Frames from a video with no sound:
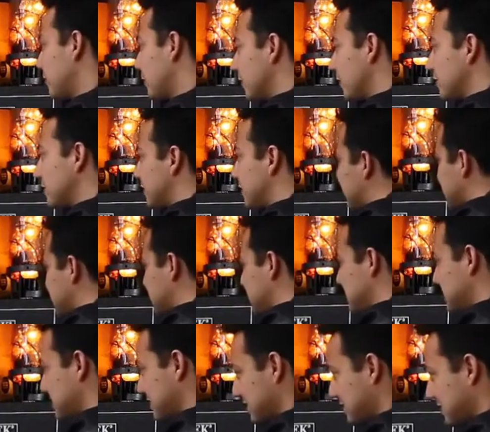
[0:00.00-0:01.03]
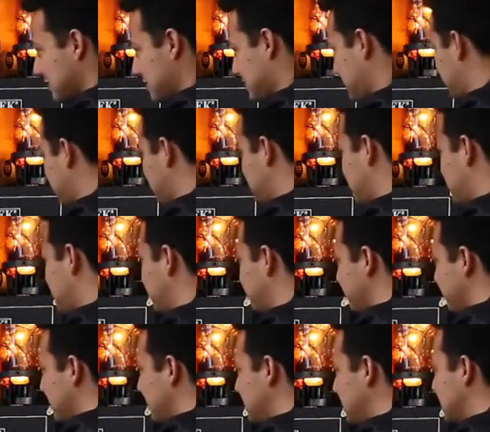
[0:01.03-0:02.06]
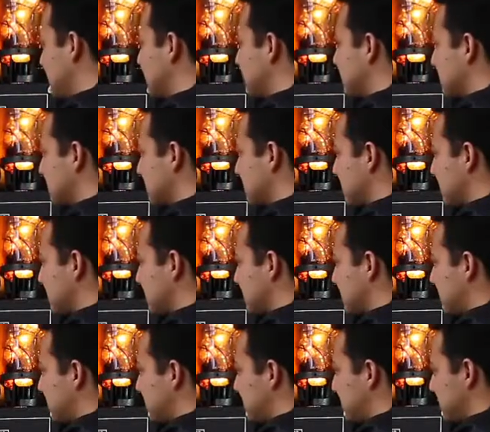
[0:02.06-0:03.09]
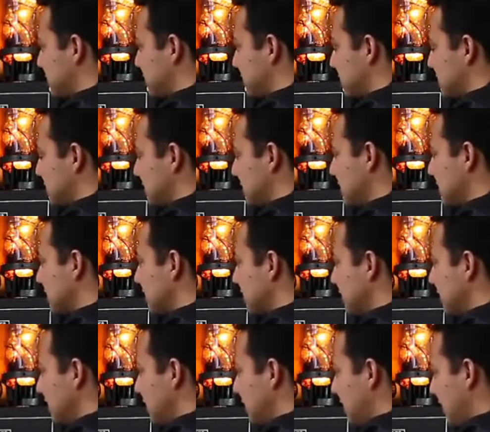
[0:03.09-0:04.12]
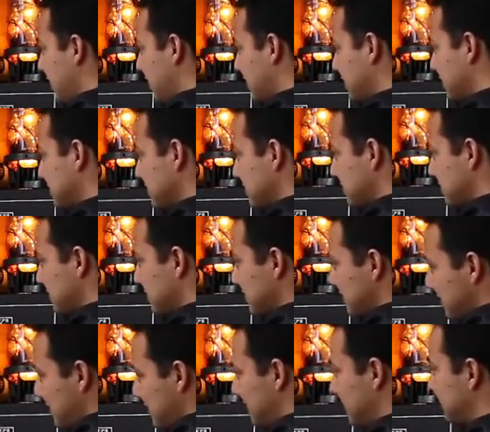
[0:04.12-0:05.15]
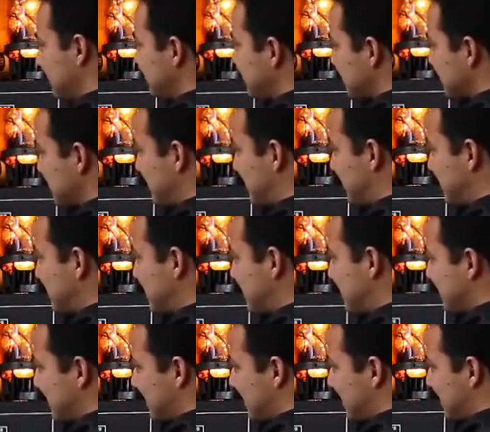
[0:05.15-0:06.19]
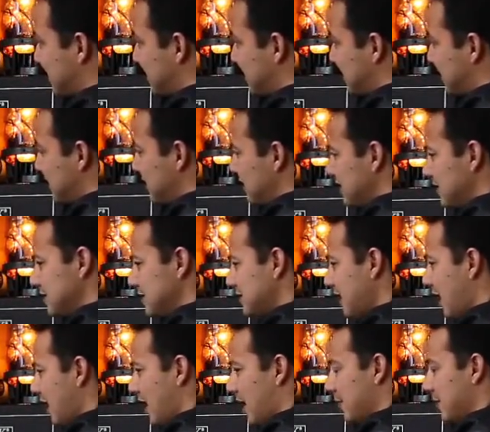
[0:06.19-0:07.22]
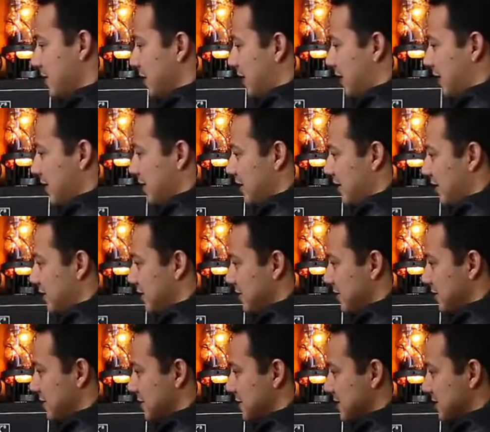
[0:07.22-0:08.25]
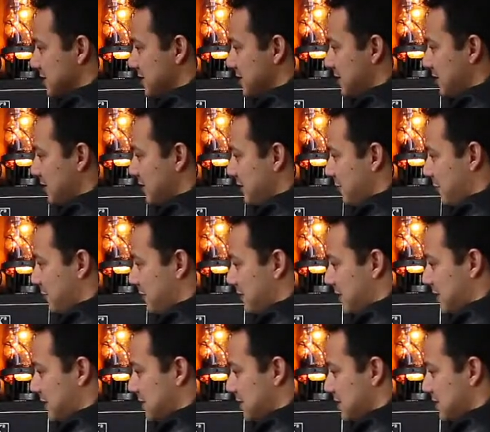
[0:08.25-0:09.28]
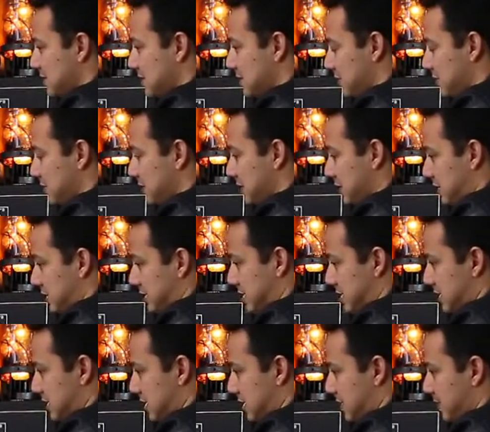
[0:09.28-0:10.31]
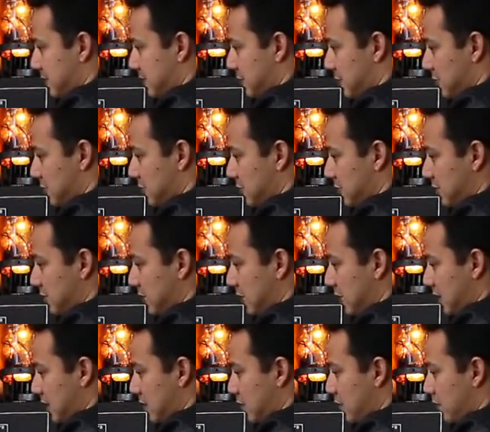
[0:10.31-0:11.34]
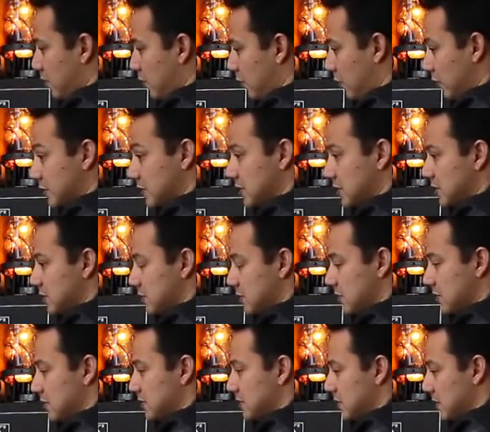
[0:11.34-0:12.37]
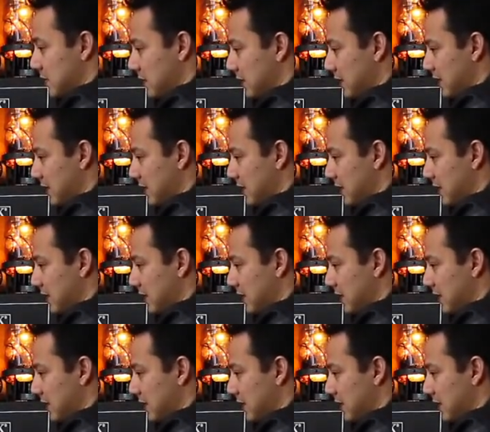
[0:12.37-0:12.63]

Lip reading: with, like, say, synths or EDM sort of producing, it can sort of sneak in sometimes. So, yeah, I mean, I honestly, anyone that's doing this or wanting to do this sort of